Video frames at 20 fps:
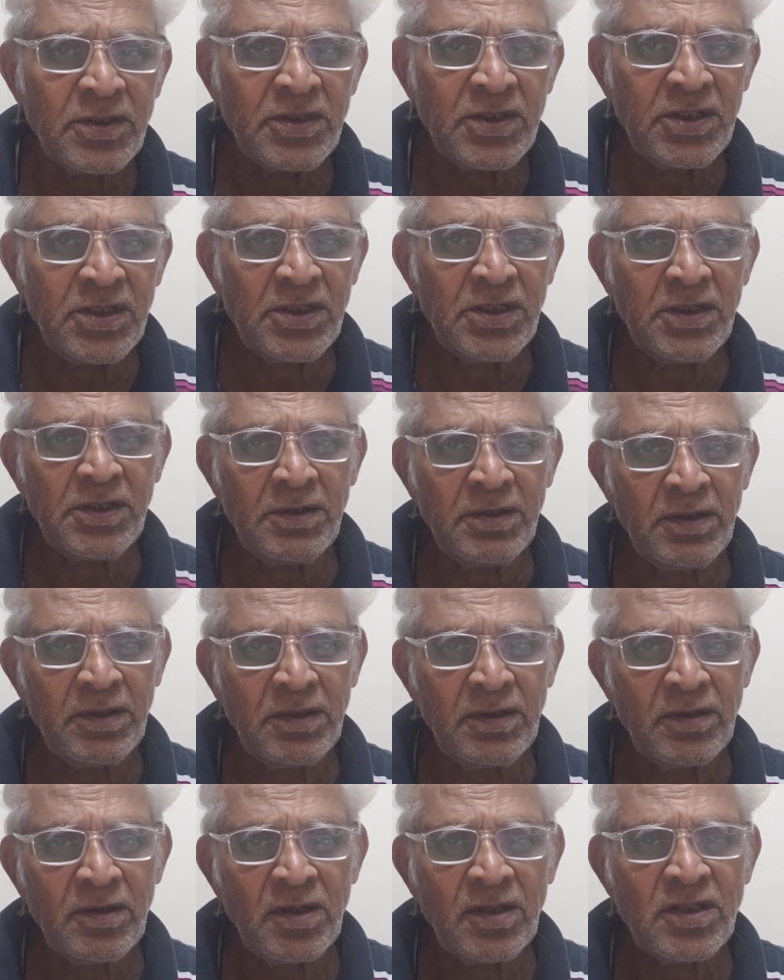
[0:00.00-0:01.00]

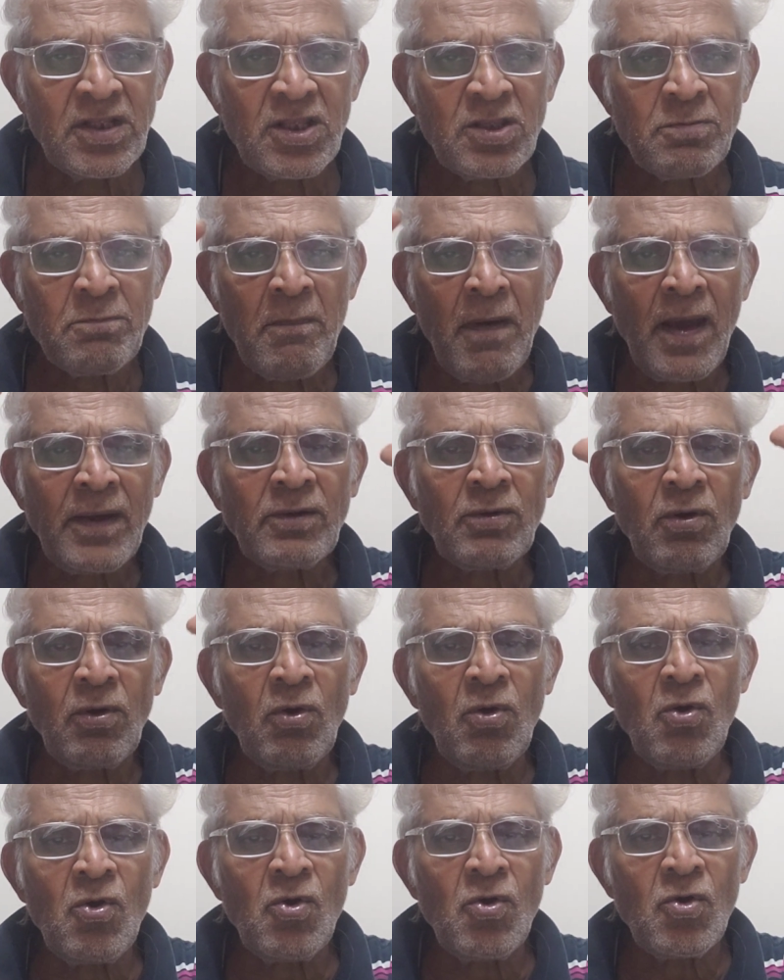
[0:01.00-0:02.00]
this
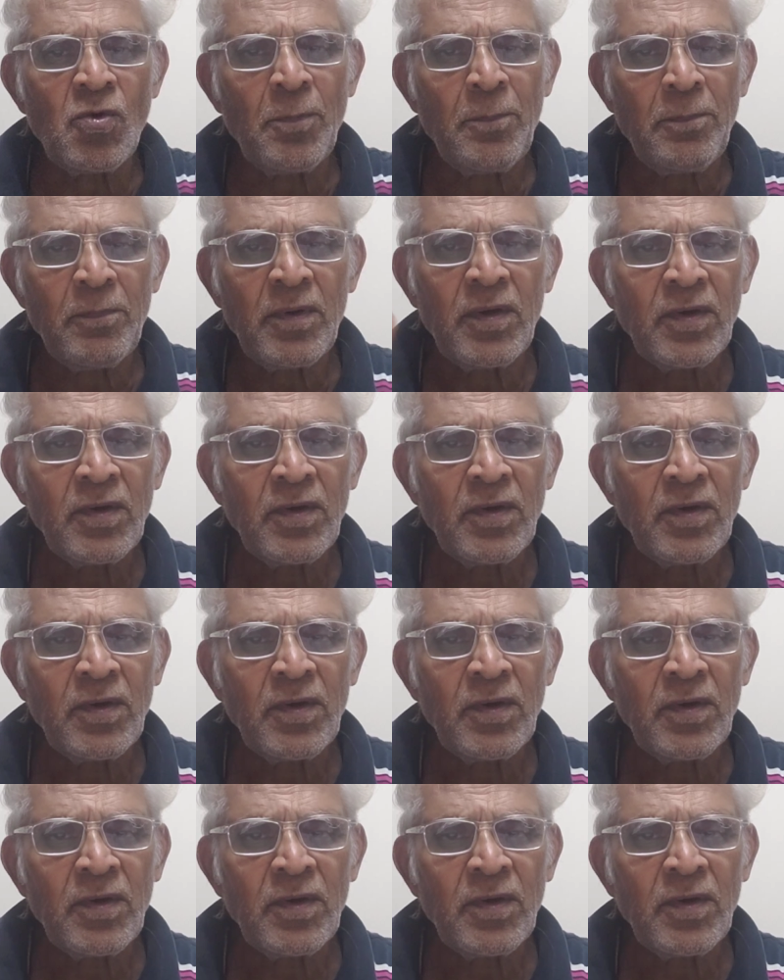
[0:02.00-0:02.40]
macro